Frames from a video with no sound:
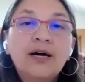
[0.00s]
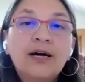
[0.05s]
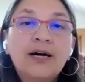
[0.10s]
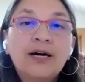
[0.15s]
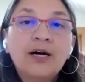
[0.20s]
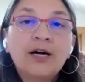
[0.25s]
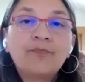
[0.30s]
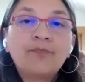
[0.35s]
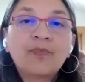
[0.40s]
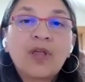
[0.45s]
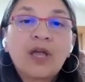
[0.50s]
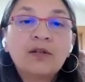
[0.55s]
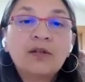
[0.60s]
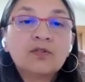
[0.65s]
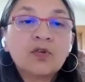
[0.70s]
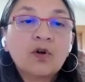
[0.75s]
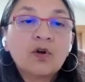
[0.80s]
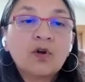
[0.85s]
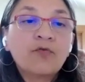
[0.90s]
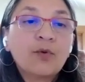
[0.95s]

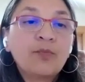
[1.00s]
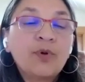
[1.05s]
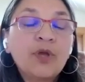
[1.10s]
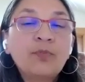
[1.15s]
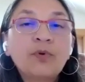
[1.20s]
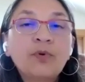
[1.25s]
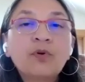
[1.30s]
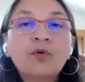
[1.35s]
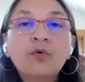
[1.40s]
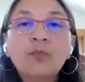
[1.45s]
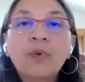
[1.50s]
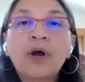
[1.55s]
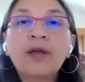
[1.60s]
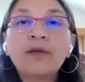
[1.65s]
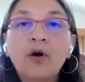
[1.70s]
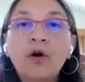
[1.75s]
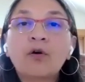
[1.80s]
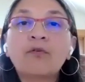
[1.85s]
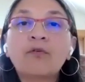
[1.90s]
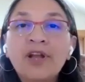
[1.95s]
And so for people who
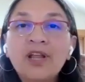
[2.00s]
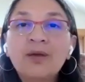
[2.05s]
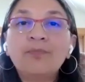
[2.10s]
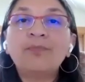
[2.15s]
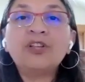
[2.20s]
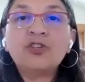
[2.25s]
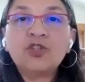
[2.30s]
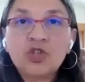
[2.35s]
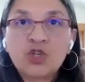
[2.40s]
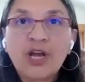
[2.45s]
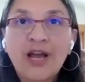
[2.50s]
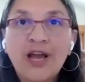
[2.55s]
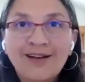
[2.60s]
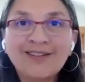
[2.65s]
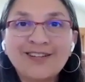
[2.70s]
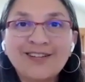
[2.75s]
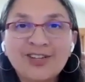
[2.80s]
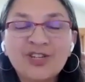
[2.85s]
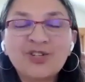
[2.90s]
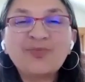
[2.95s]
might already be
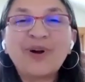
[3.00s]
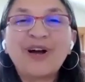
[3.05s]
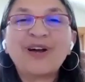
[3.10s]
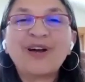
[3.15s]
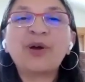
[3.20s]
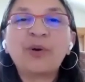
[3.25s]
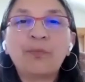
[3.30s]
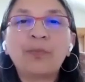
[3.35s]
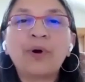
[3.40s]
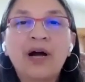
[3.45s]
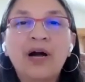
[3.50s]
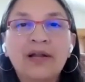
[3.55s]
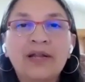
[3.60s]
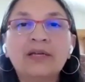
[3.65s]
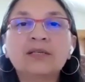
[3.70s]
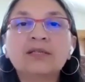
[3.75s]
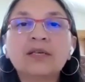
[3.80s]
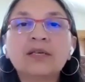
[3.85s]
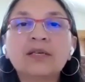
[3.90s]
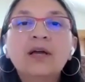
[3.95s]
challenged by their
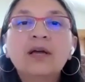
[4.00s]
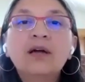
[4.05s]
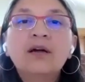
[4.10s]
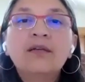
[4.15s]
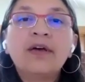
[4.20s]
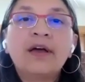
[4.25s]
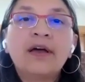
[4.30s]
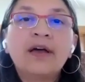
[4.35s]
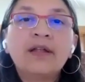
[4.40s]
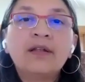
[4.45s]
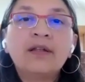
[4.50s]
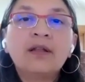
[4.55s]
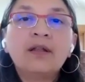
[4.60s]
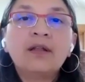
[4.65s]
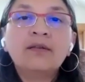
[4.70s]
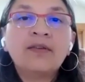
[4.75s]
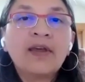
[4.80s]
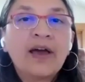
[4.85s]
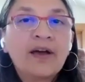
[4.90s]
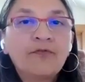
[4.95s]
bodies,
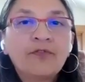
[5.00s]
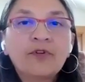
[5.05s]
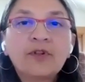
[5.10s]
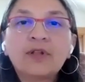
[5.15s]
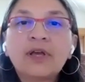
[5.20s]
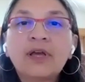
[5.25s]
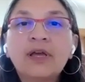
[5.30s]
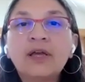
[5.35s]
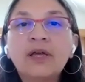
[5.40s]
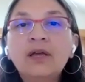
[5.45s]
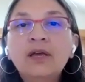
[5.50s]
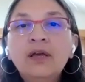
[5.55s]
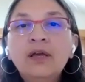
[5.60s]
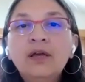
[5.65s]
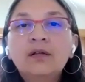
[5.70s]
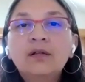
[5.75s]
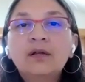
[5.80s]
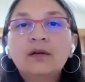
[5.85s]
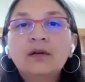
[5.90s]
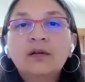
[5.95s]
then definitely
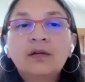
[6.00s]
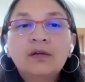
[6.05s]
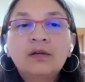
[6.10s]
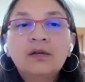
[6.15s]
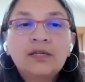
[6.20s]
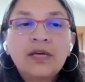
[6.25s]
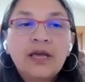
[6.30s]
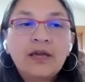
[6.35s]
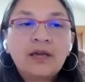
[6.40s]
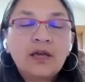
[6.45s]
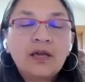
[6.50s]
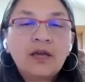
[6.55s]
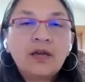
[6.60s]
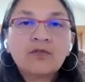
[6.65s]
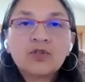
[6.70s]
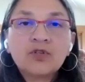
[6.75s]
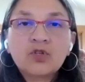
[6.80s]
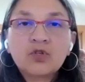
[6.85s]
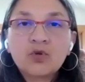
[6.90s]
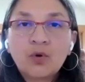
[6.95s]
taking a
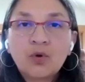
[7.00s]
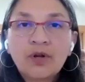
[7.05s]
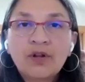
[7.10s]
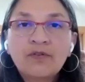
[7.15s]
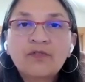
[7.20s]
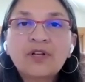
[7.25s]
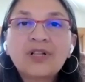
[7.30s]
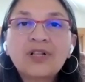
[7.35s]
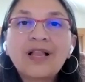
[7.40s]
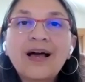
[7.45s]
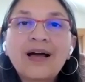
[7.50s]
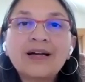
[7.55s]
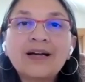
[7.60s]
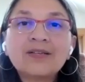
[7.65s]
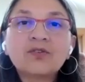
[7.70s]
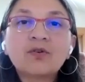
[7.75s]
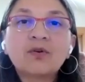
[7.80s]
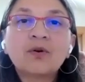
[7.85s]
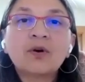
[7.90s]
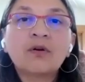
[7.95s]
restorative
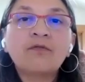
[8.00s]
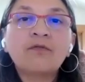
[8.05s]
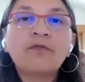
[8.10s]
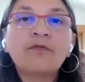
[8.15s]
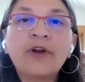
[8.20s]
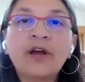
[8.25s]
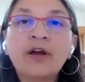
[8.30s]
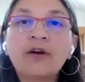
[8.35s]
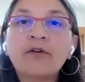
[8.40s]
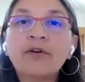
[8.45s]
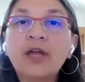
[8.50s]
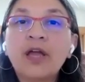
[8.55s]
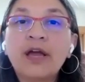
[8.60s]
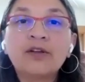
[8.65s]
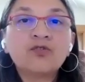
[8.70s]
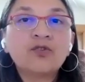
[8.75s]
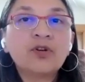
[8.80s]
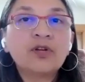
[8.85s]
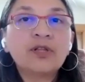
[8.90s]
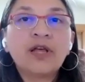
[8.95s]
class or a very
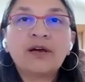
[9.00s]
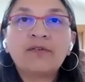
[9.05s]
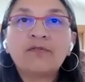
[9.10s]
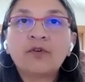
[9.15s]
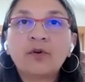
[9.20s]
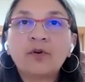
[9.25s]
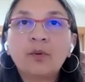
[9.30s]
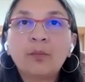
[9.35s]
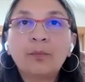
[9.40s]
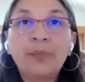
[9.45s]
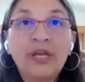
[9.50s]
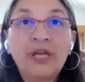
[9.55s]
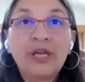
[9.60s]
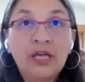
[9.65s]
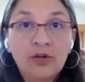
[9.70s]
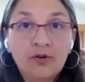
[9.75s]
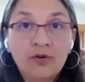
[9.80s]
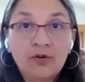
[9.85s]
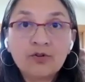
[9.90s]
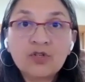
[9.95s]
entry-level
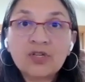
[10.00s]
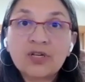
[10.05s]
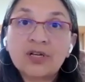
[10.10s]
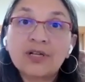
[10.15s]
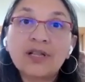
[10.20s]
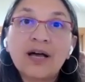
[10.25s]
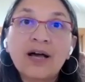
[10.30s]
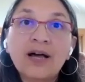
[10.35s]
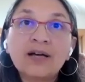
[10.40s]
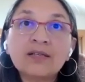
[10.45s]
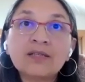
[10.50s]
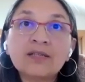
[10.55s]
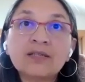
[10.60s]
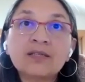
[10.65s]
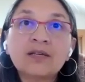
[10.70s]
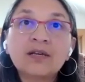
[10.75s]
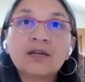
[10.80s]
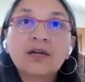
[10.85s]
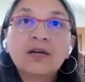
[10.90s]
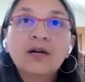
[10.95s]
beginners
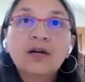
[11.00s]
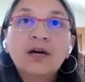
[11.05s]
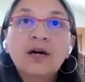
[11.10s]
class